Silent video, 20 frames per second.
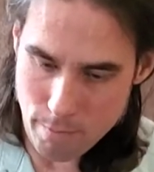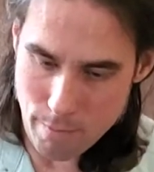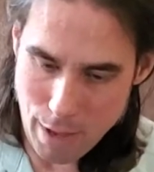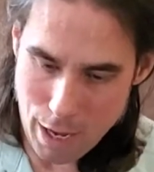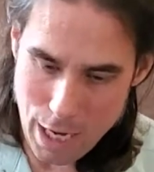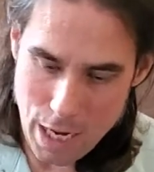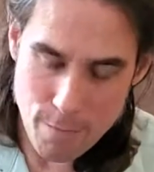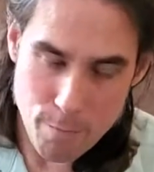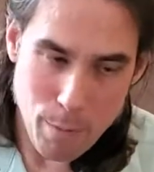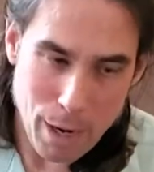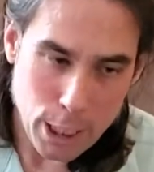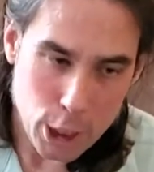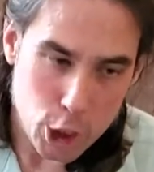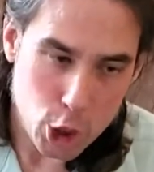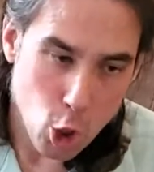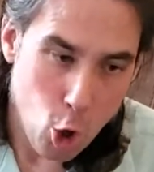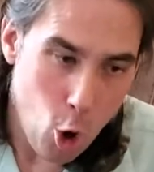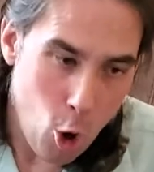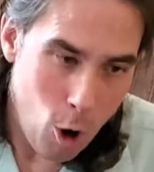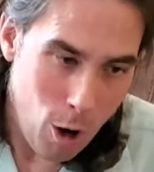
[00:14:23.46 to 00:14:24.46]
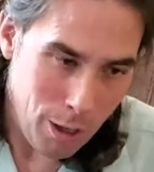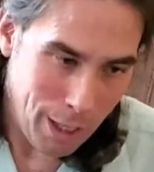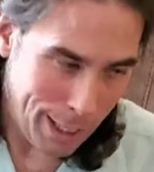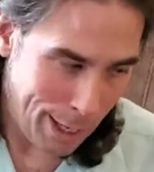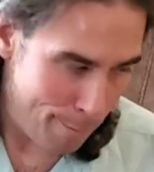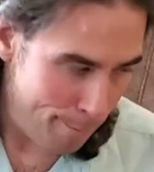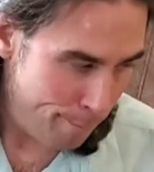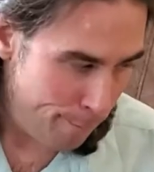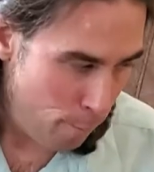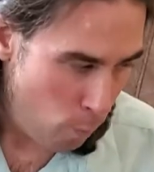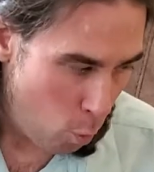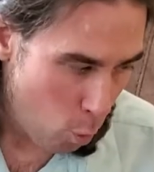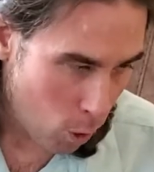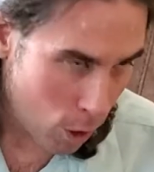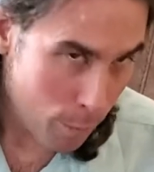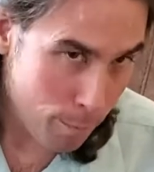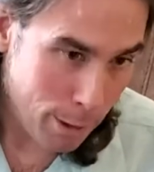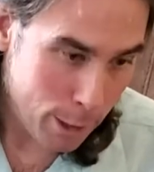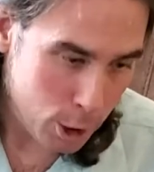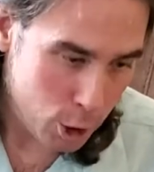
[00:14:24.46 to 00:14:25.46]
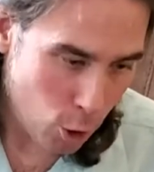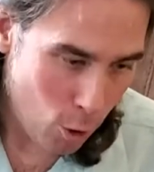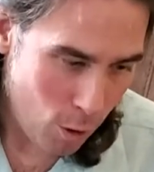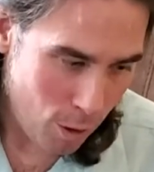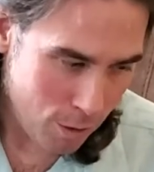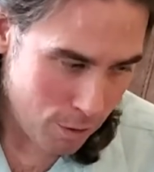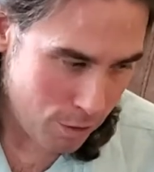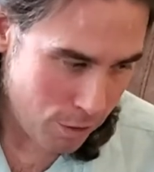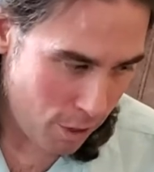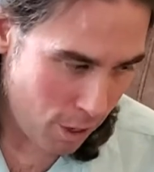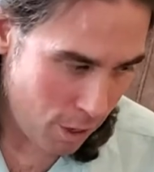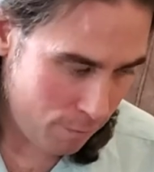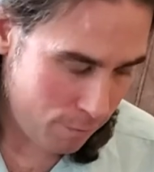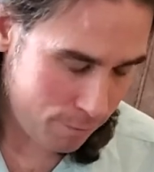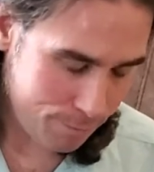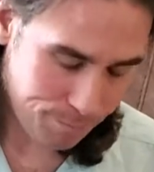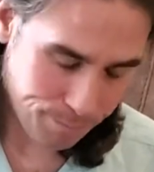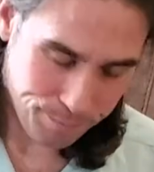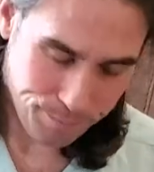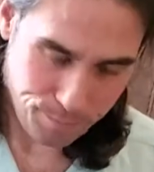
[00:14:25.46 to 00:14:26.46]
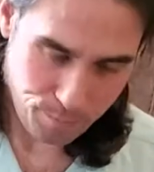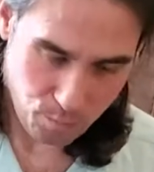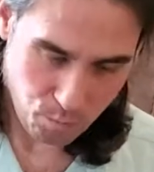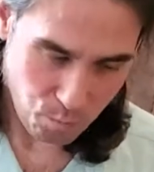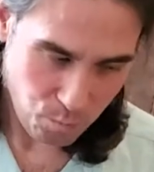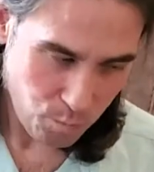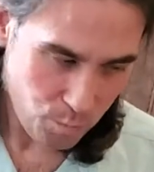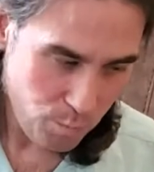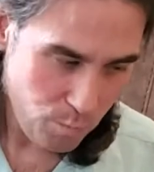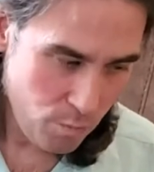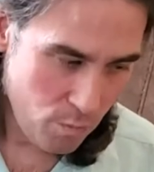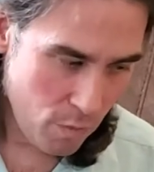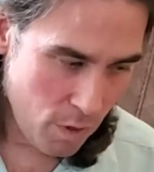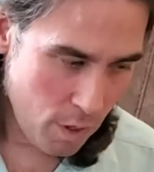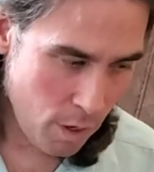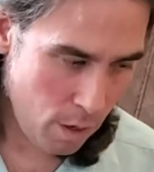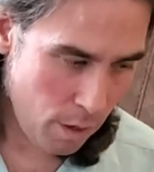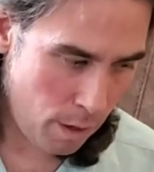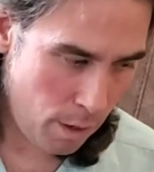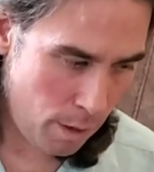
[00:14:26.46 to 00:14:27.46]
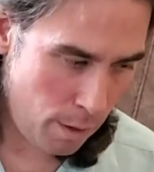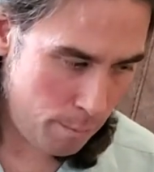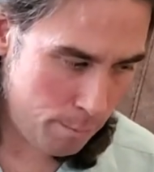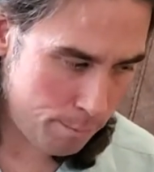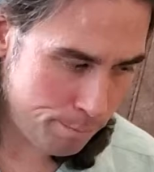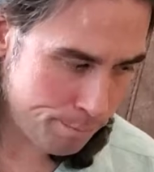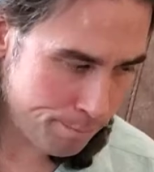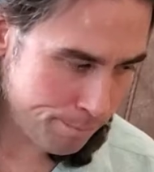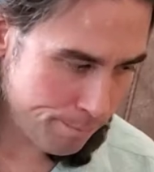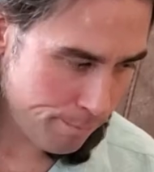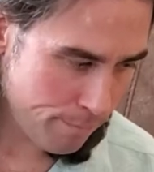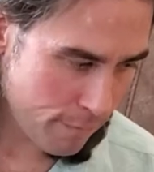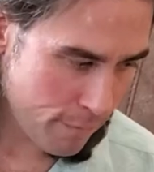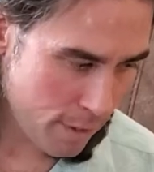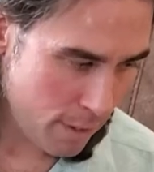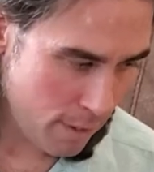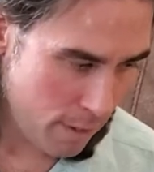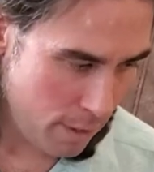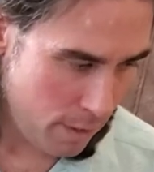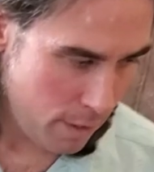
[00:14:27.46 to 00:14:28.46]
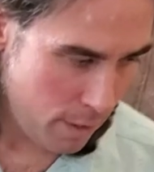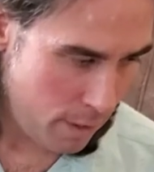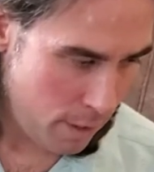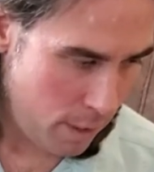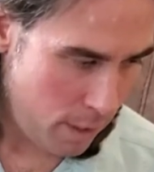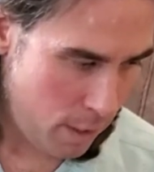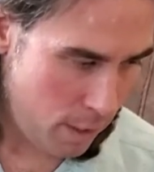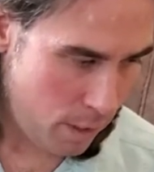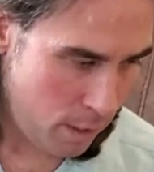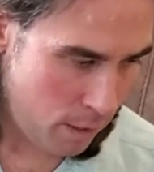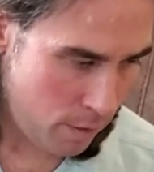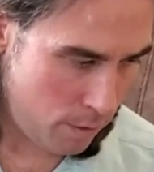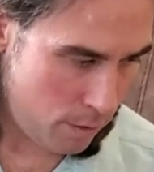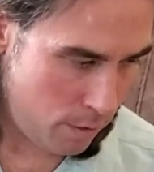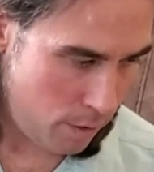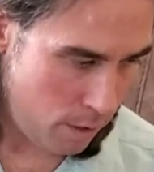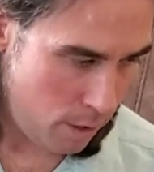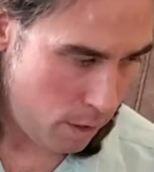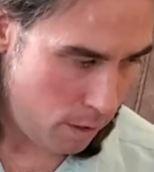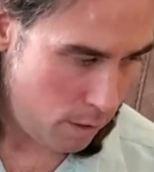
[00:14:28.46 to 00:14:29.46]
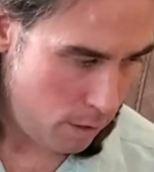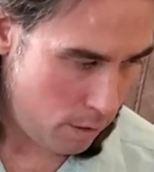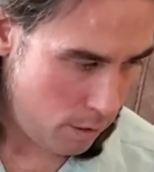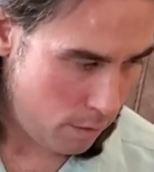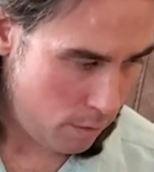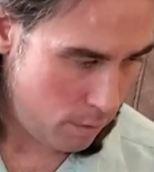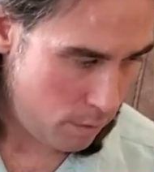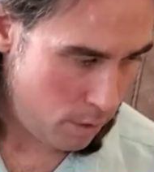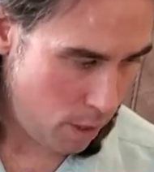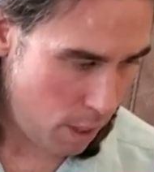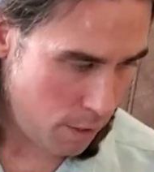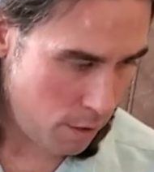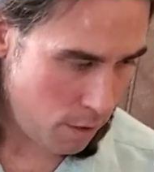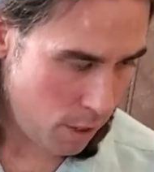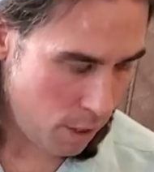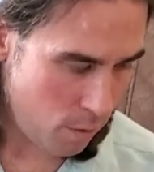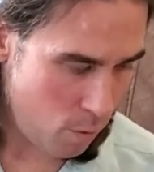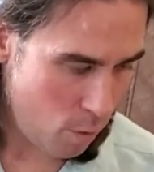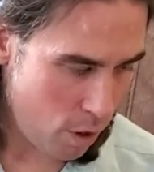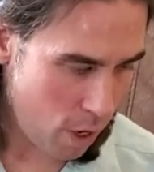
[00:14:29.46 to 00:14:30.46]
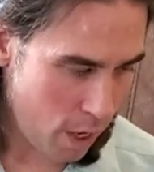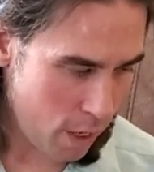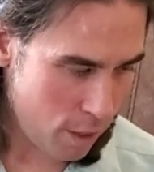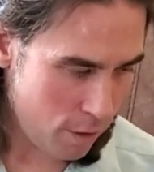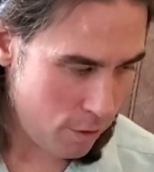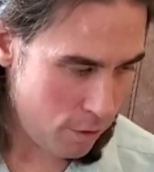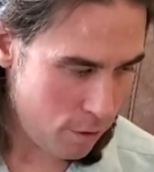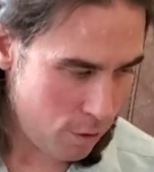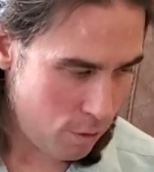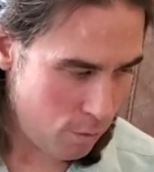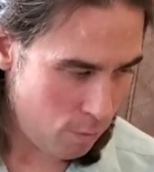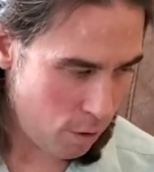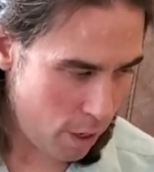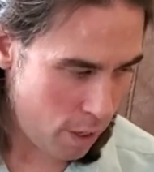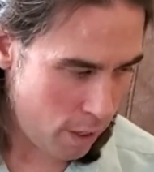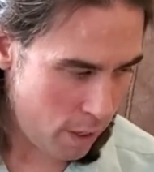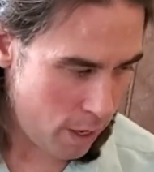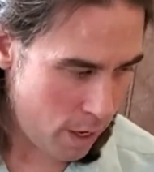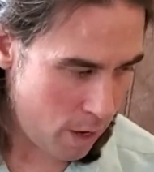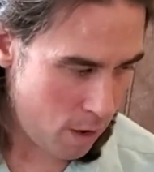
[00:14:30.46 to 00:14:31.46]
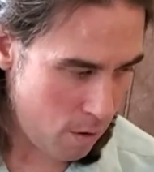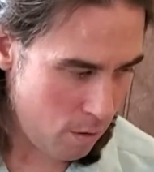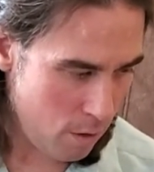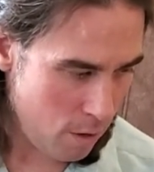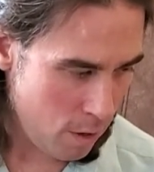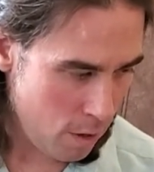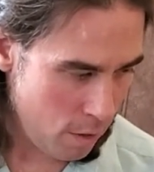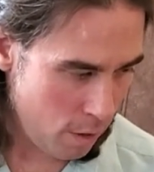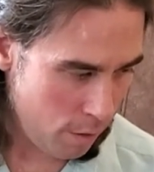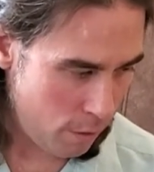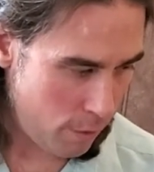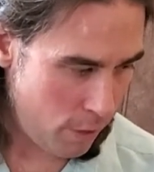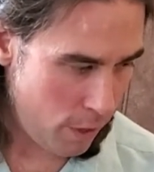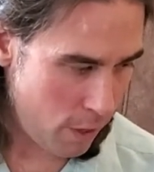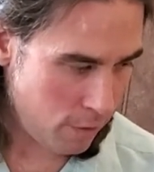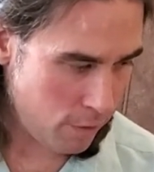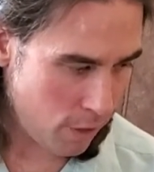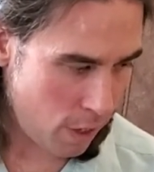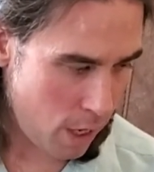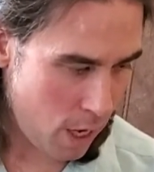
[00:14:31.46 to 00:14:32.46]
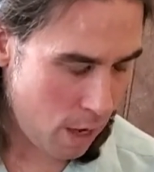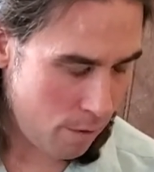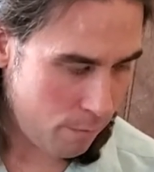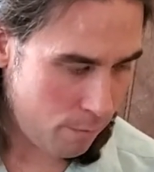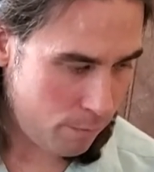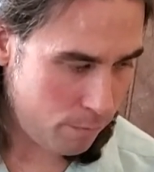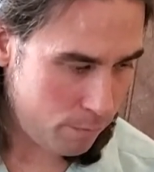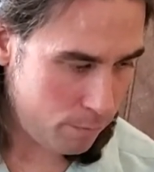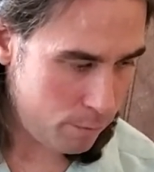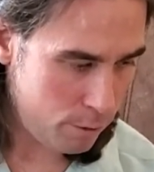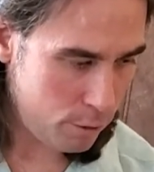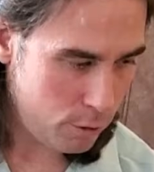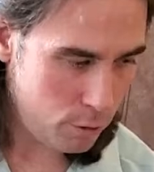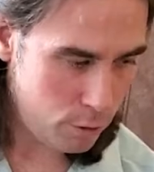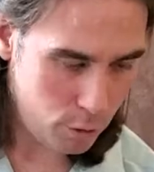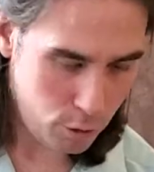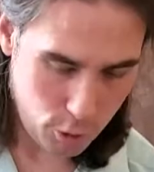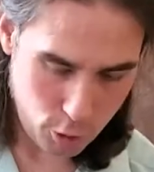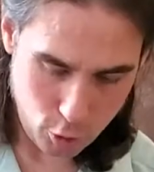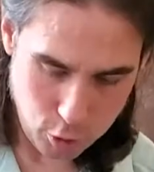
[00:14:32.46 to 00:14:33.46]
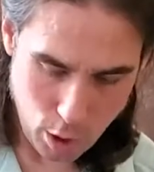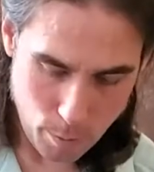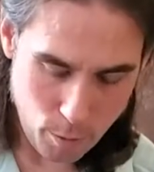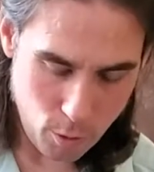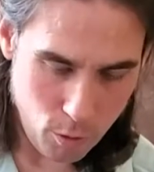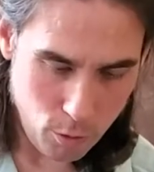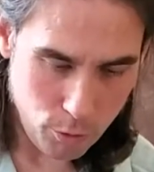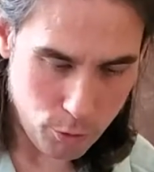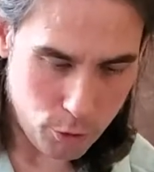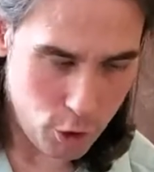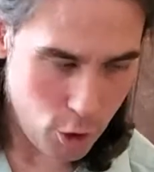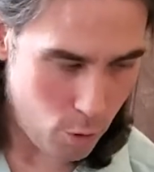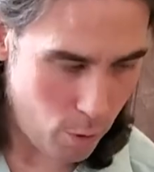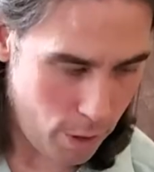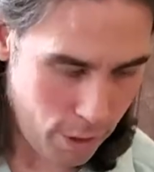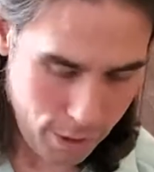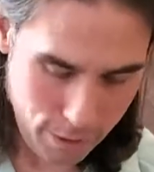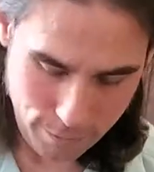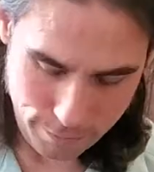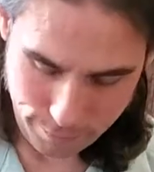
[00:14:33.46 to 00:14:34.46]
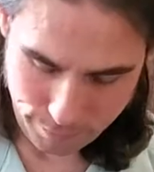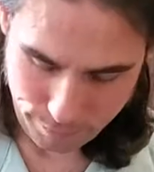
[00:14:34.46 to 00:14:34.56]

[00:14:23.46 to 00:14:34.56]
even my jaw, I'm working my jaw and stuff. And let's see. So that's what I can do right now. Things that I have trouble doing.